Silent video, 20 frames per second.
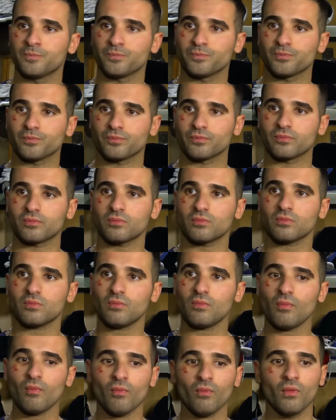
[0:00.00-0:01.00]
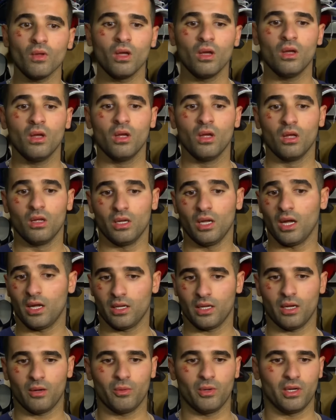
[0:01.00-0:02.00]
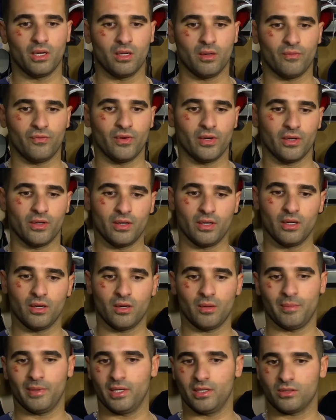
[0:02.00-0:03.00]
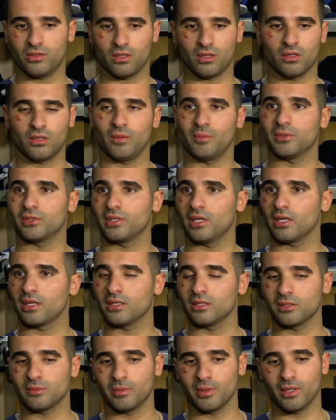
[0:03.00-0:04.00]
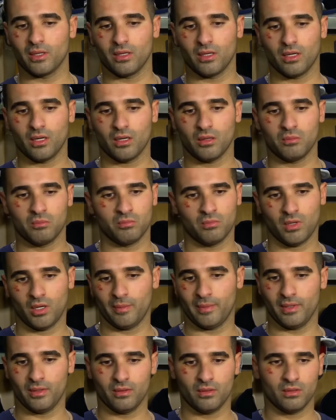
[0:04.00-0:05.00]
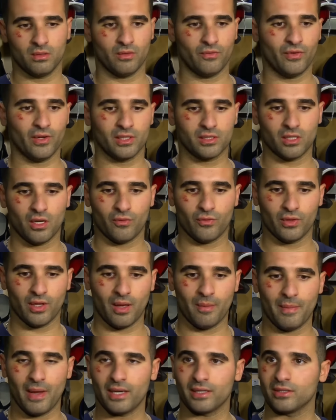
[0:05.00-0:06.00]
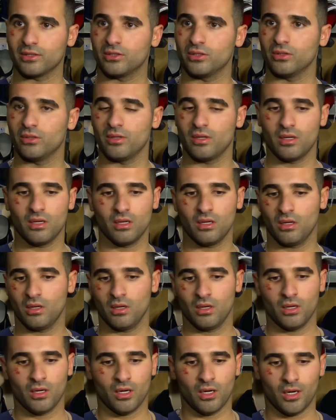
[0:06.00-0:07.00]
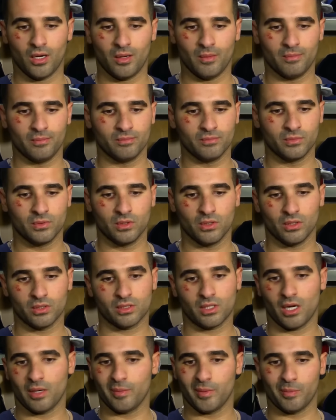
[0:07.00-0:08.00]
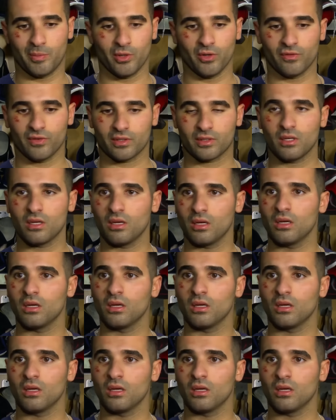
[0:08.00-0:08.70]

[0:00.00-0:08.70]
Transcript: And did you? Did he get to the? Yeah, yeah. We ended up figuring it out. I mean, it took a couple seconds, but uh, I mean, a face-off of that magnitude, um, you know, it's got to be perfect.